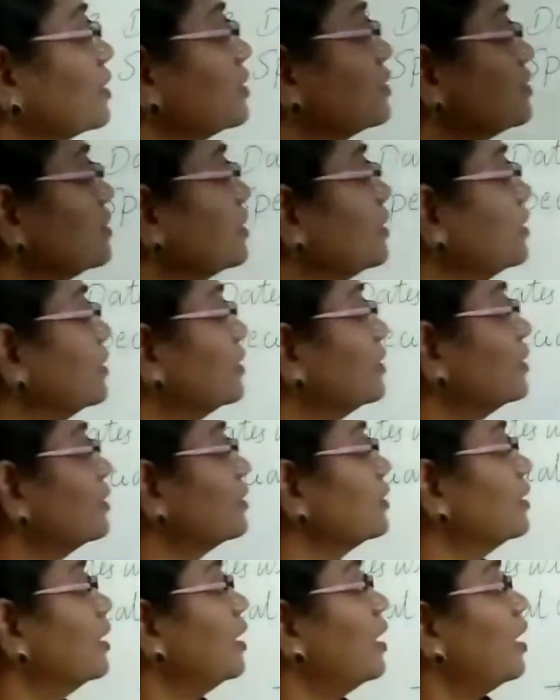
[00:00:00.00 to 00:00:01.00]
See
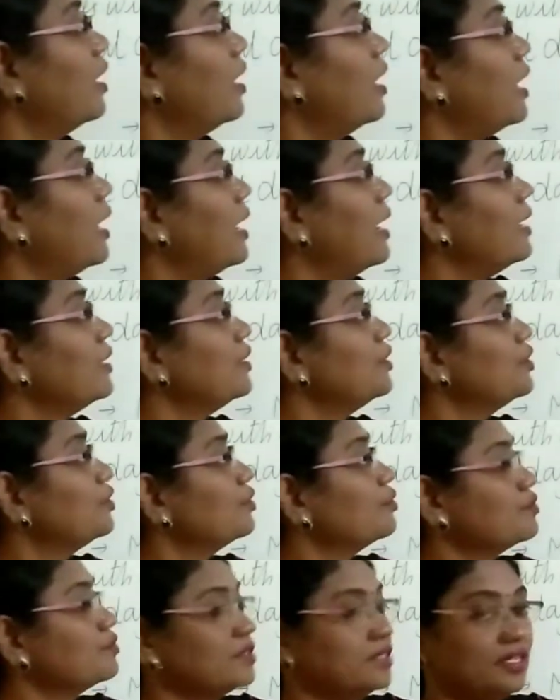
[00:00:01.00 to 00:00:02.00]
here, on
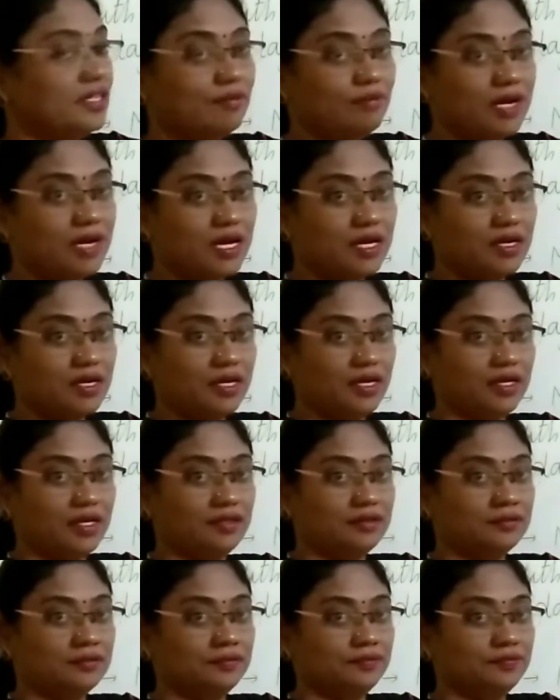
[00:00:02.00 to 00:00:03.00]
Tuesday
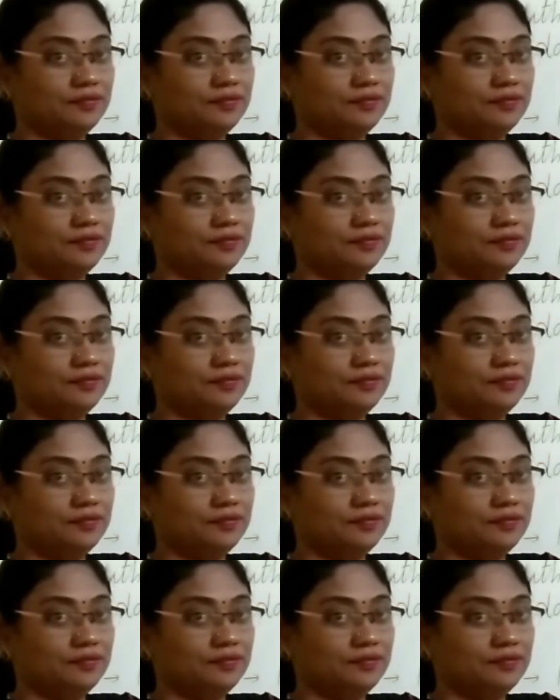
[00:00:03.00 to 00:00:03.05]
morning.